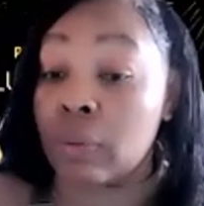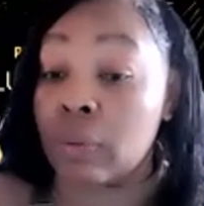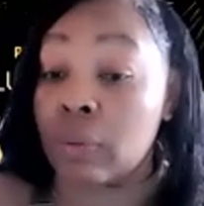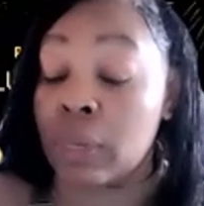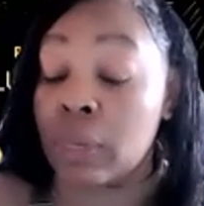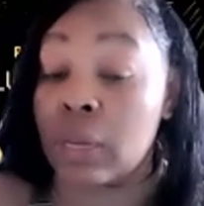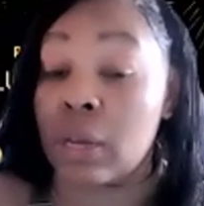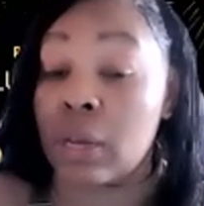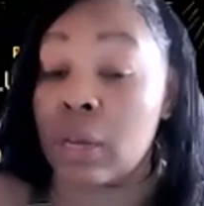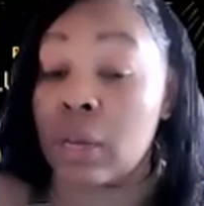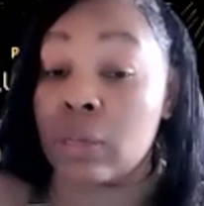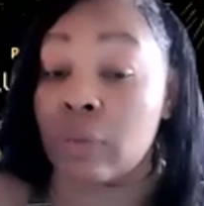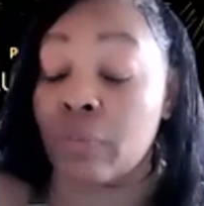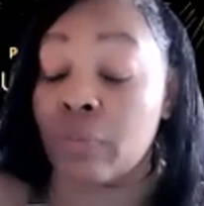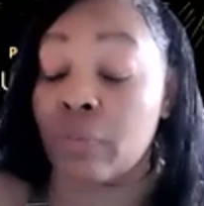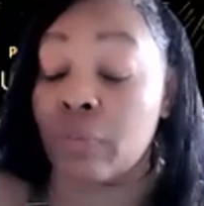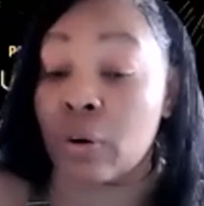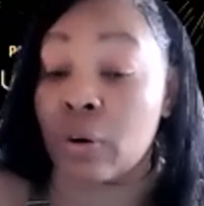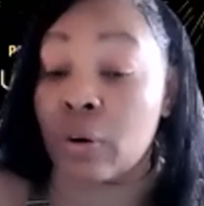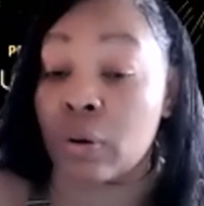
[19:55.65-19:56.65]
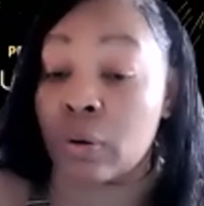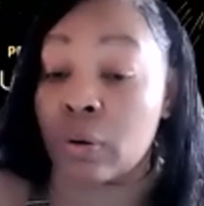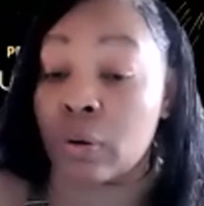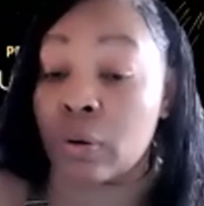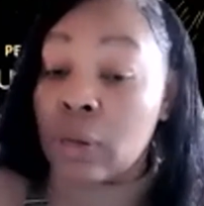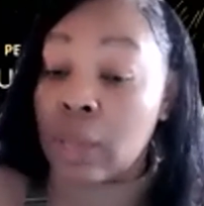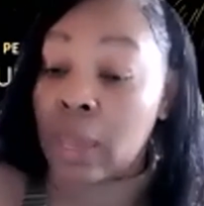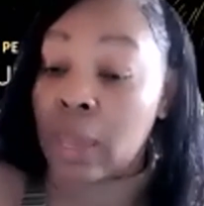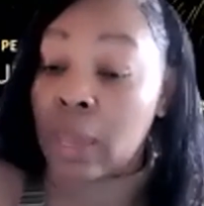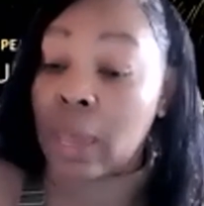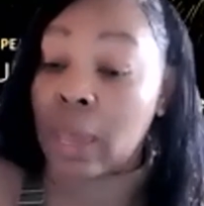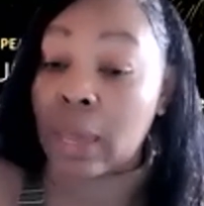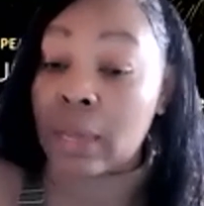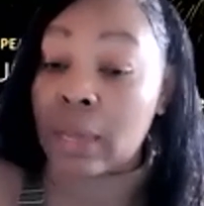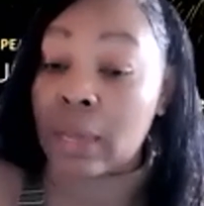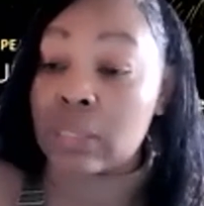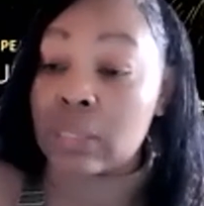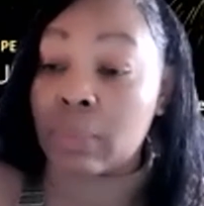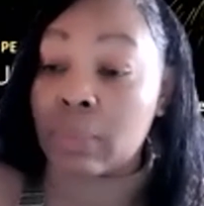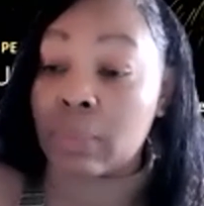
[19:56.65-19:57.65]
because of her
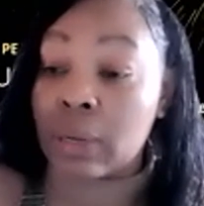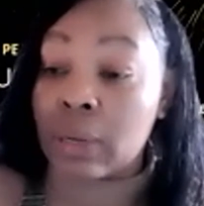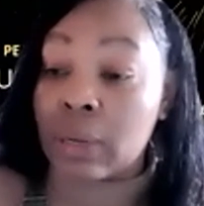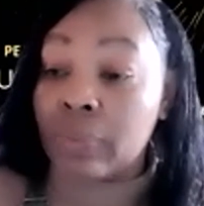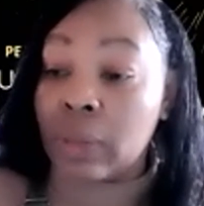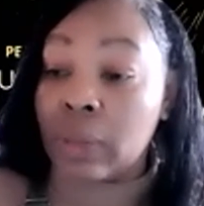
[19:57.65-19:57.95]
asthma.